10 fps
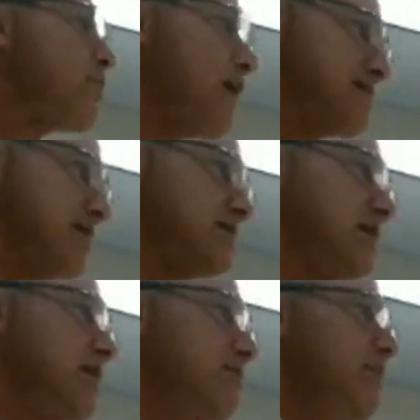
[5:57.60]
present,
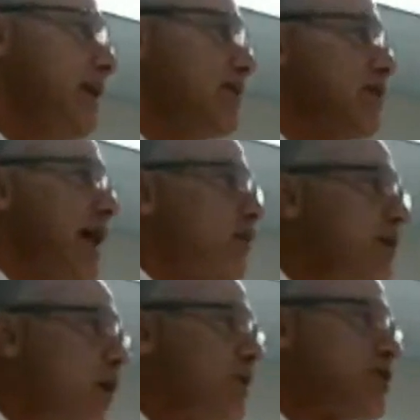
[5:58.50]
meaning that
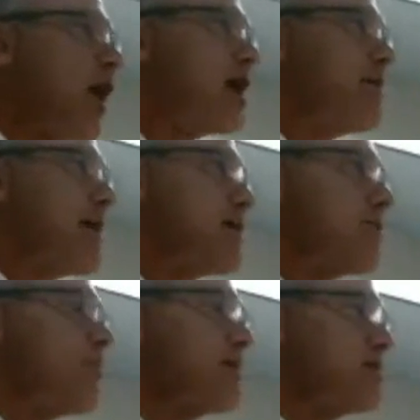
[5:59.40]
we talk about it in the
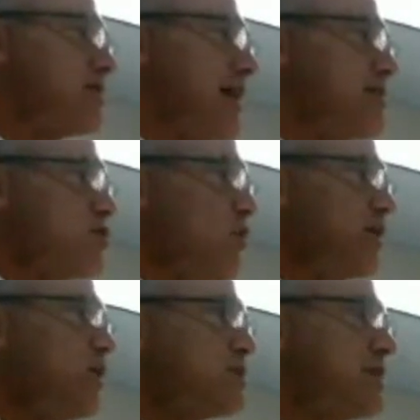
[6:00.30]
present tense. So when
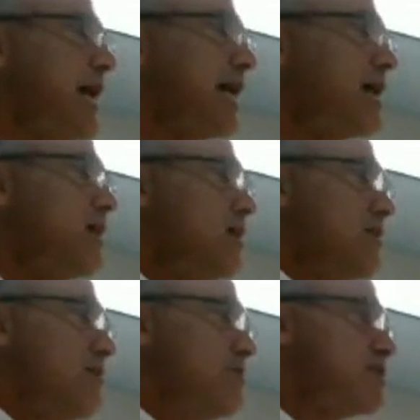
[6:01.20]
you say
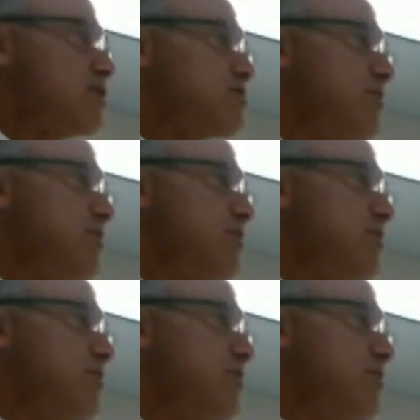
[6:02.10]
that Mrs.